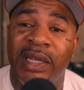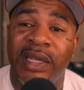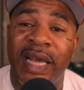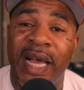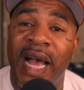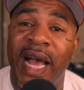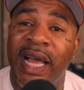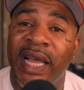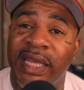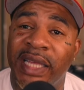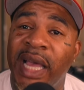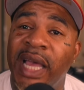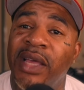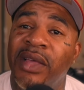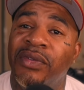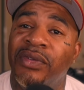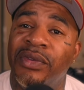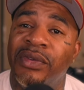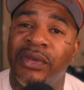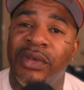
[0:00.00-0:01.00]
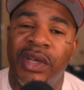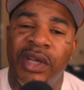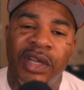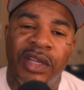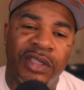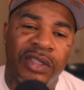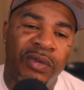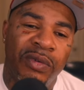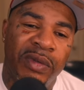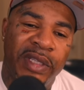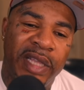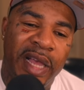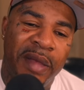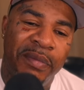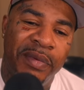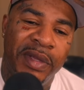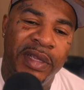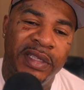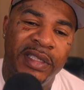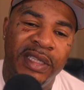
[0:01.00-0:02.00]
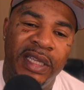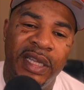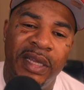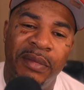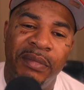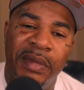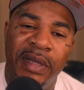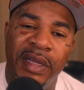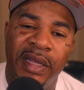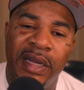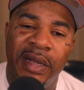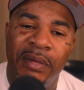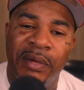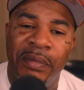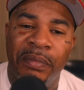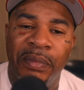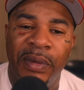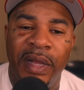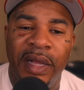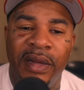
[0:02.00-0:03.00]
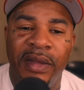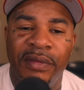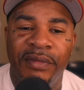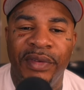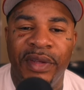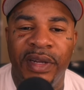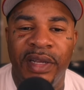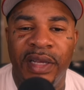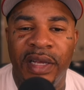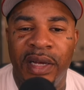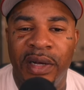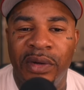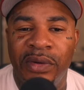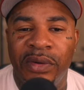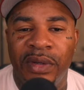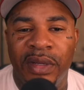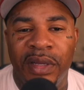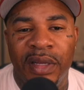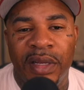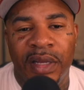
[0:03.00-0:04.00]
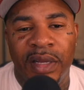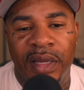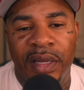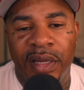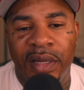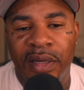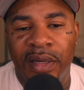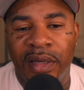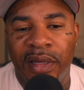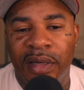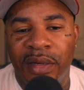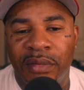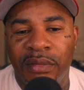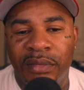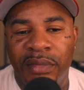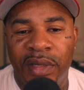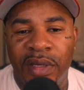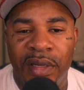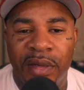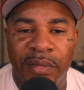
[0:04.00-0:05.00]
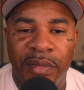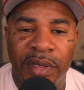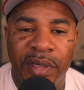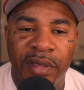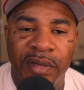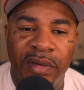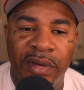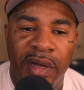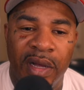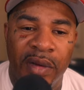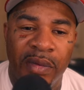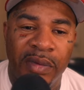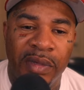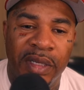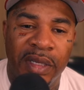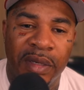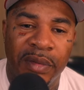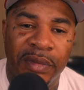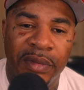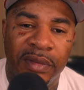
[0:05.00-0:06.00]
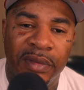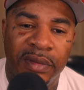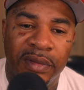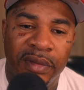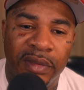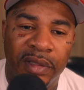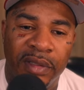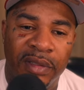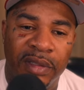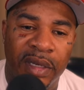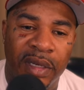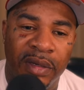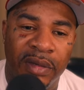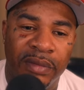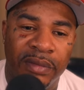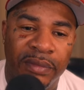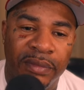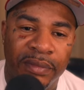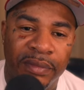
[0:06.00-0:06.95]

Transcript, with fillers: what God gave you. So with that being said, man, I'm gonna play the video, and yeah, man, you know how we coming. Let's go.